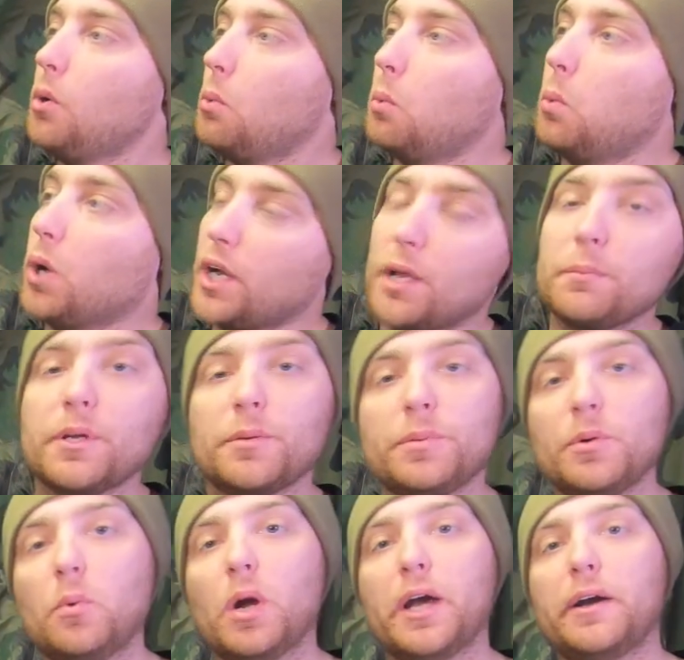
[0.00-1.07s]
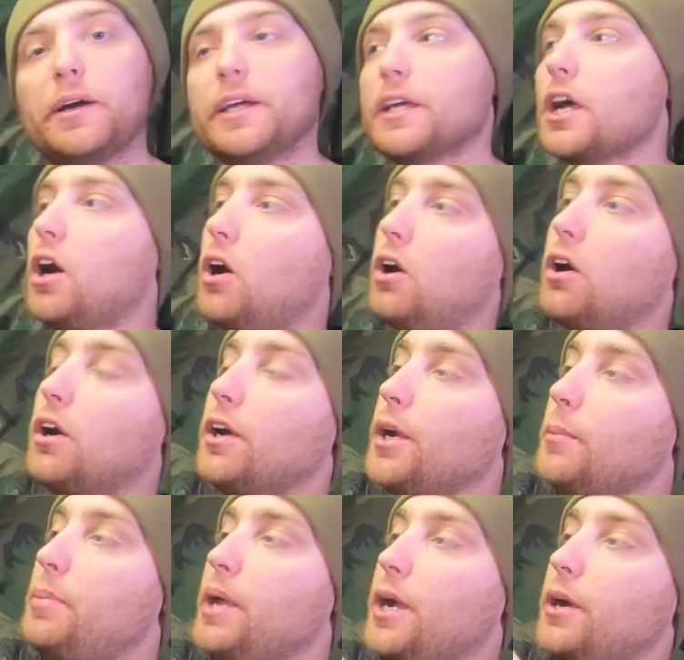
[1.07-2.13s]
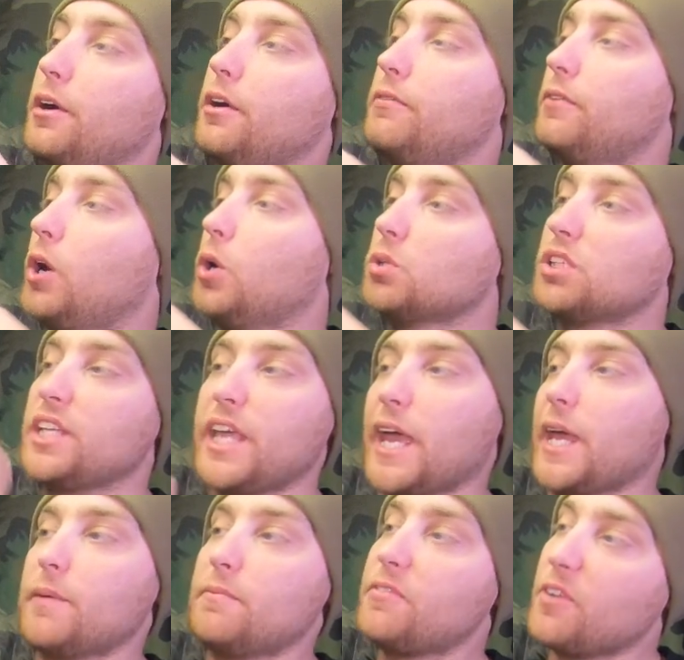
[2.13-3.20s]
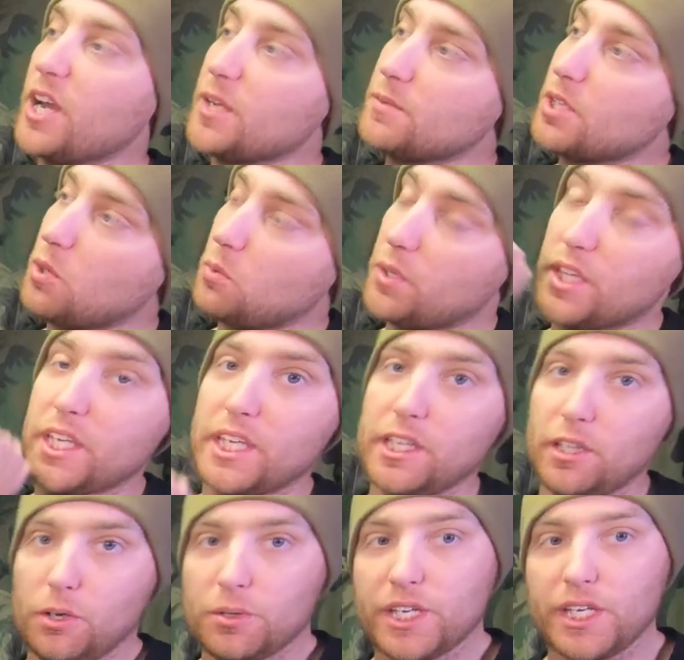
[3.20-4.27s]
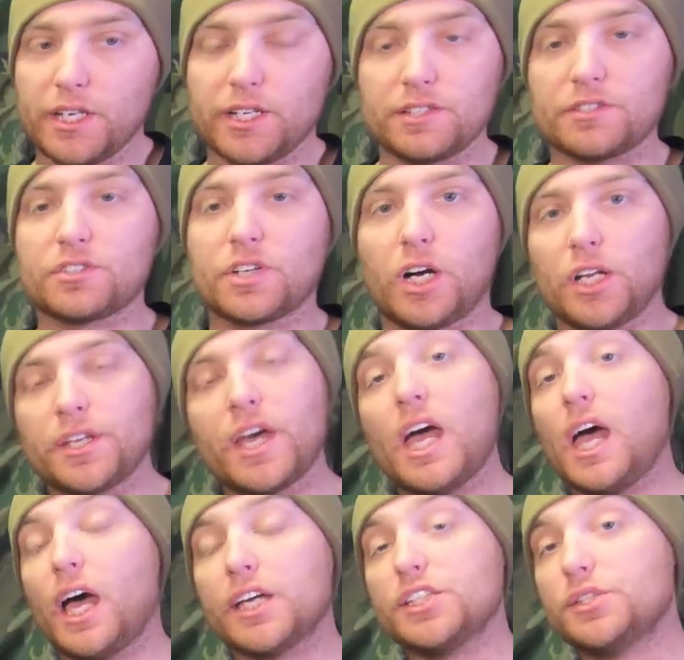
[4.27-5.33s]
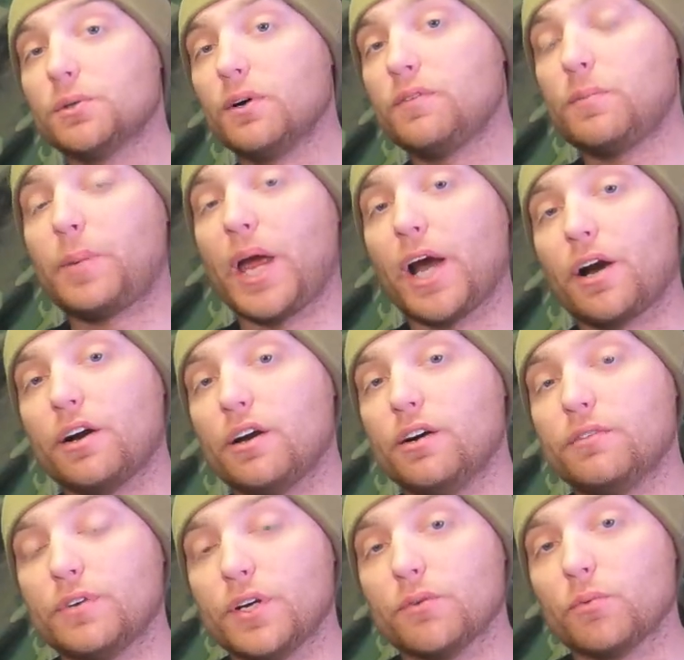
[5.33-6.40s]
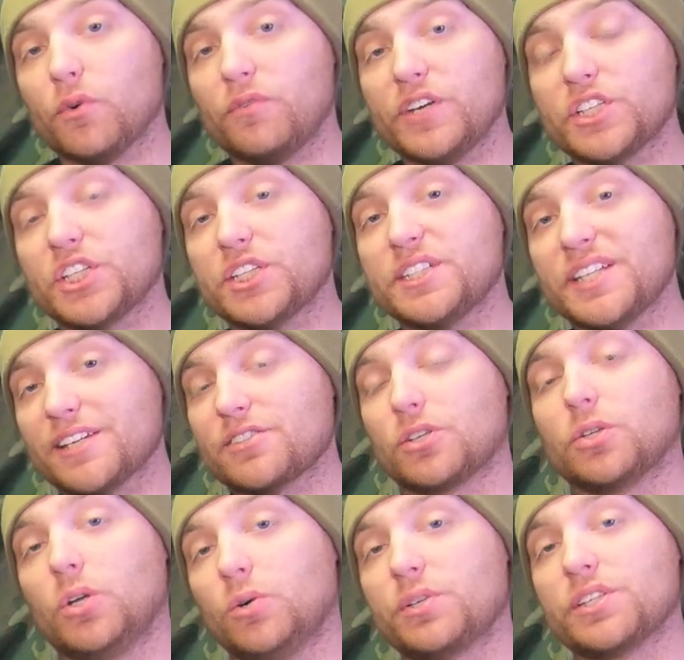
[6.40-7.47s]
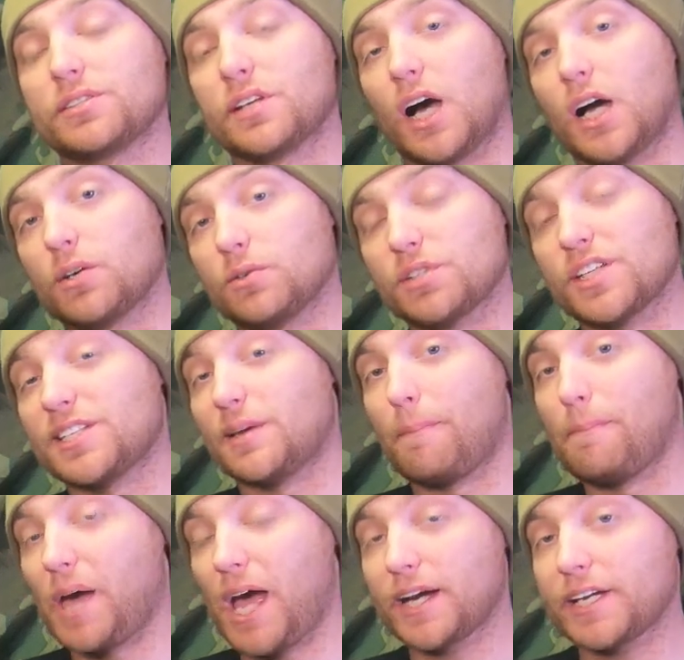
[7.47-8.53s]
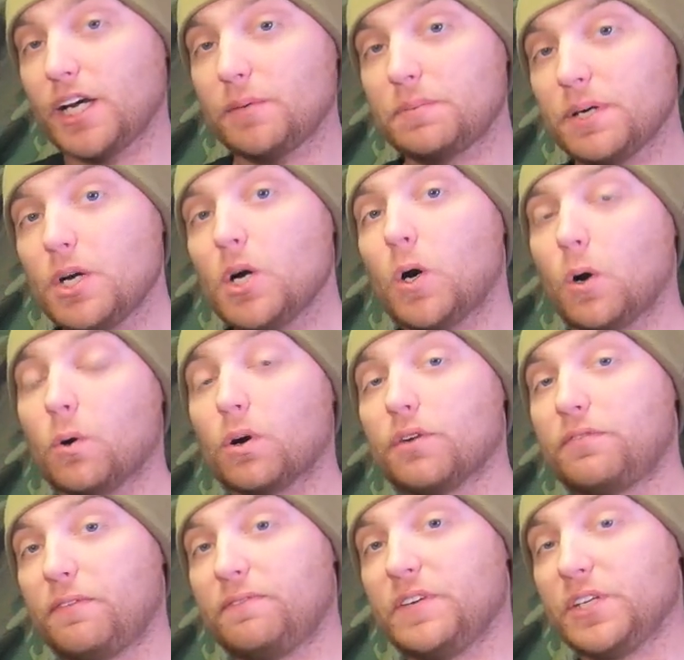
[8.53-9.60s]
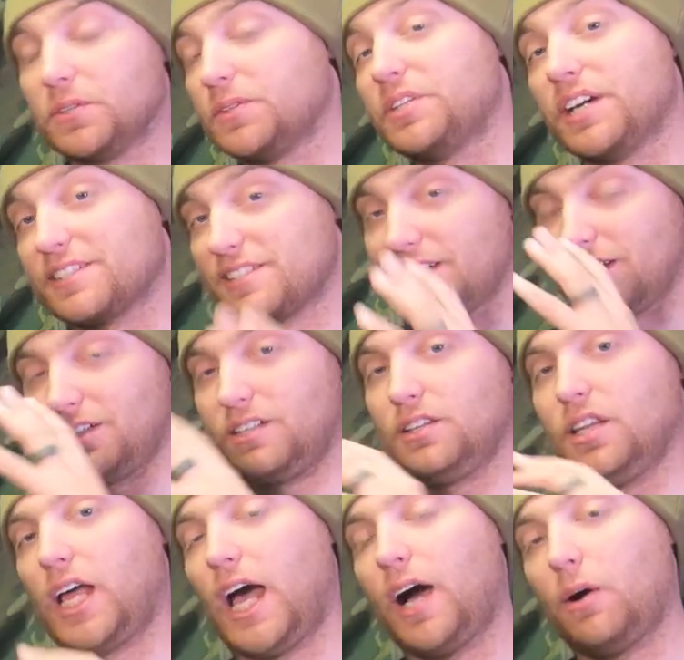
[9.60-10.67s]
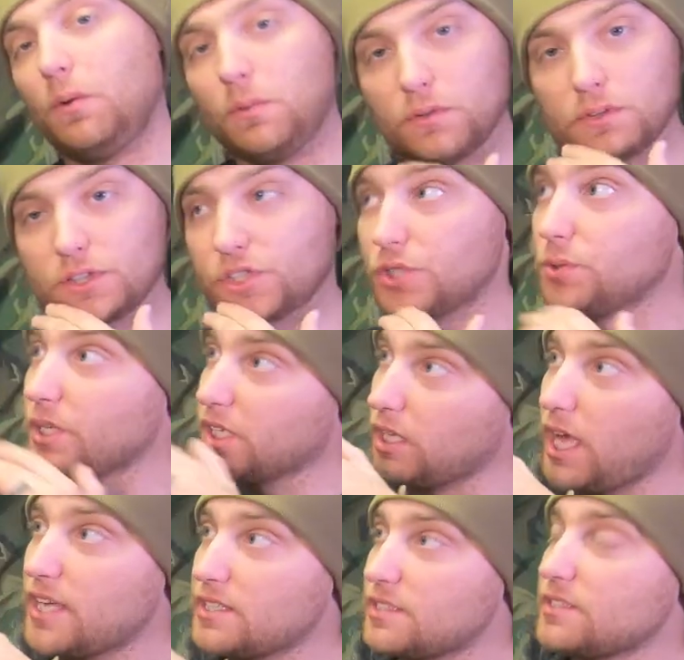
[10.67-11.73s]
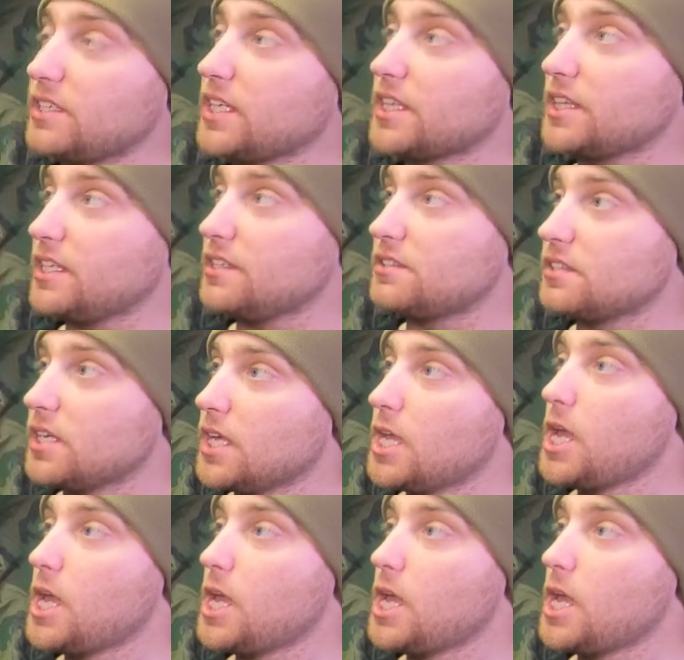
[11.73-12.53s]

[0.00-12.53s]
What I'm going to be wearing are a pair of Oakley M frames with a Helo kit installed. I do have a pair of Revision Desert Locust goggles as a backup, or if a field doesn't allow shooting glasses like these.